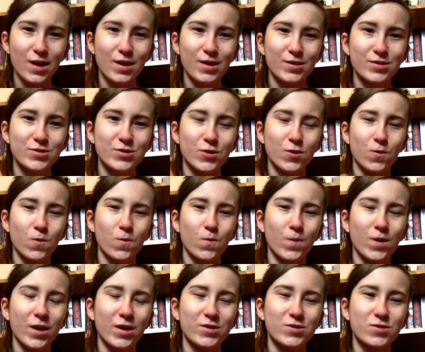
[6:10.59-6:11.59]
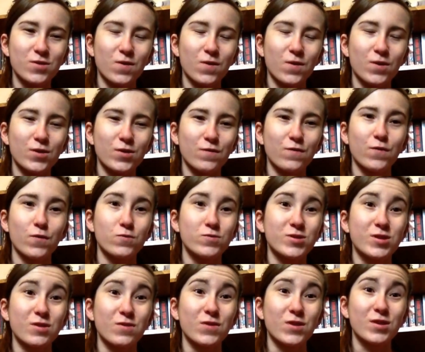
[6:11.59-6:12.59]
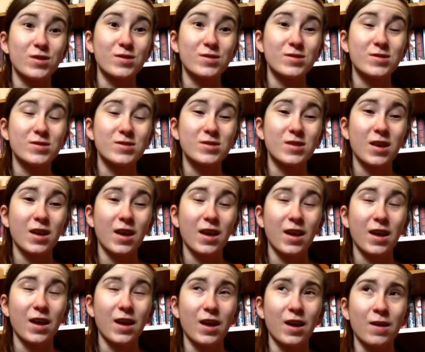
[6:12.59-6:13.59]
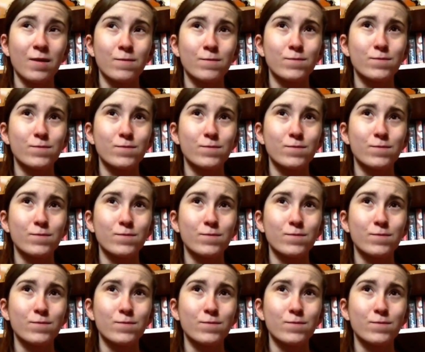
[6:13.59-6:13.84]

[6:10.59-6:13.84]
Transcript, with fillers: So when I saw like the full series, eh,